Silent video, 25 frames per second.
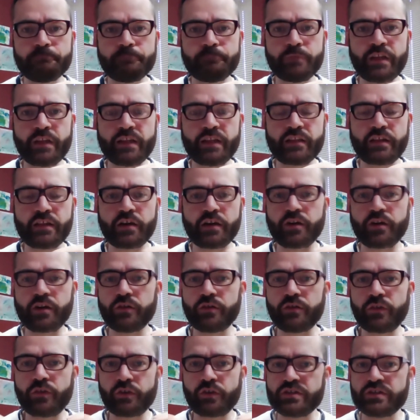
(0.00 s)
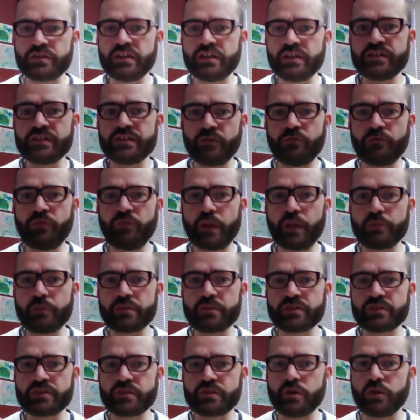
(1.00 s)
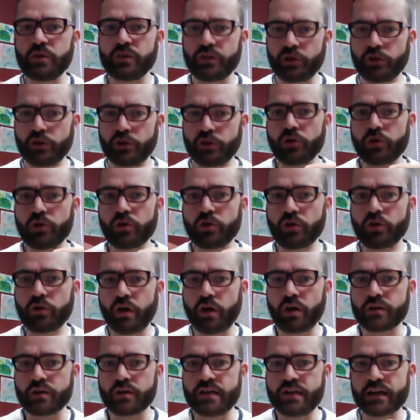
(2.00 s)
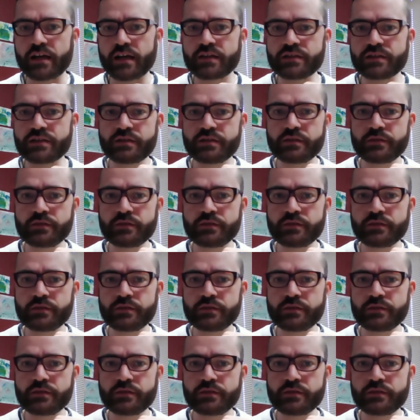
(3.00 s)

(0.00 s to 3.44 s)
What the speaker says: let their teens and families know in their local context?